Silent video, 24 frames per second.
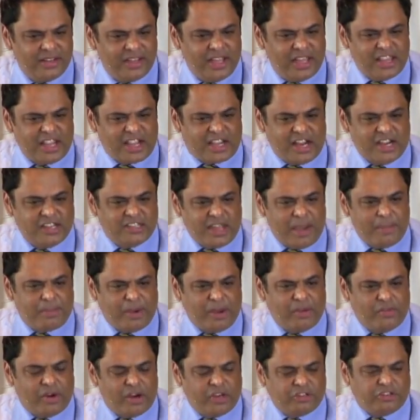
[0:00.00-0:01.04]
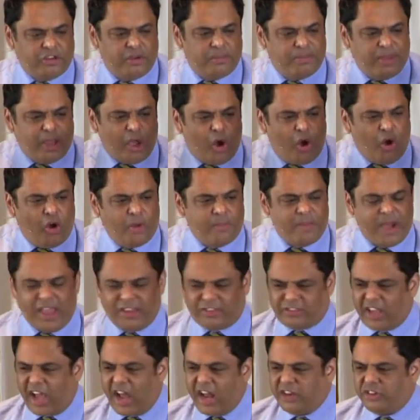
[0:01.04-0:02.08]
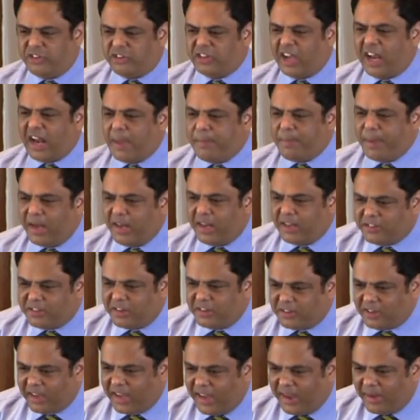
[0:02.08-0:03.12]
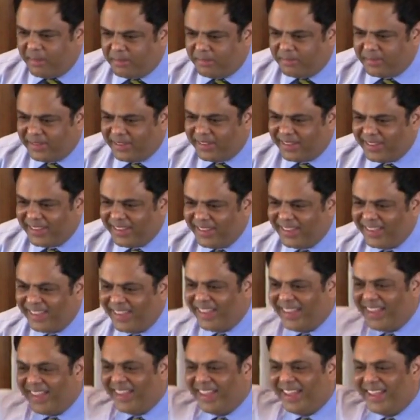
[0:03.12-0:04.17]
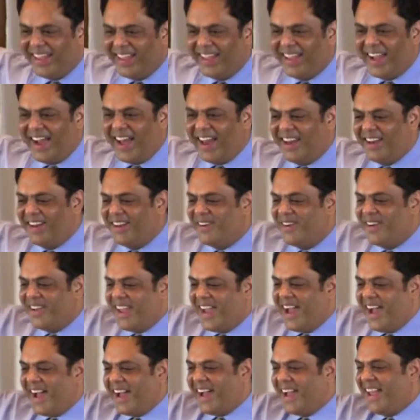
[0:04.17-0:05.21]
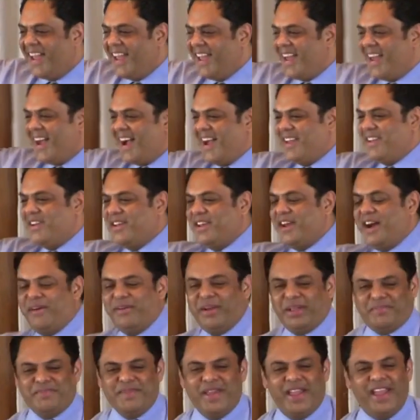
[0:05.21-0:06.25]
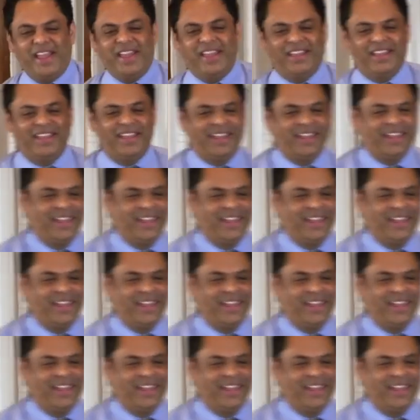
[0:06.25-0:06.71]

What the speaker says: In the contemporary version, "Behold my son, shut up and listen to him." Hallelujah. Are you here with me? Yes.